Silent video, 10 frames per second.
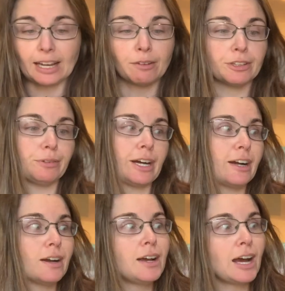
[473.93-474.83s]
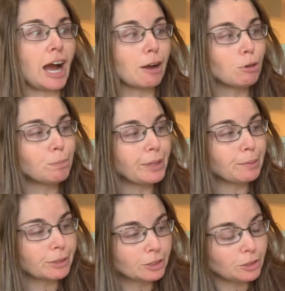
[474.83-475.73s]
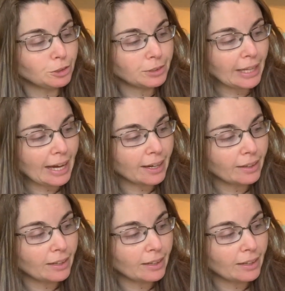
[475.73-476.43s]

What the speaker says: everywhere. I won't be able to do that.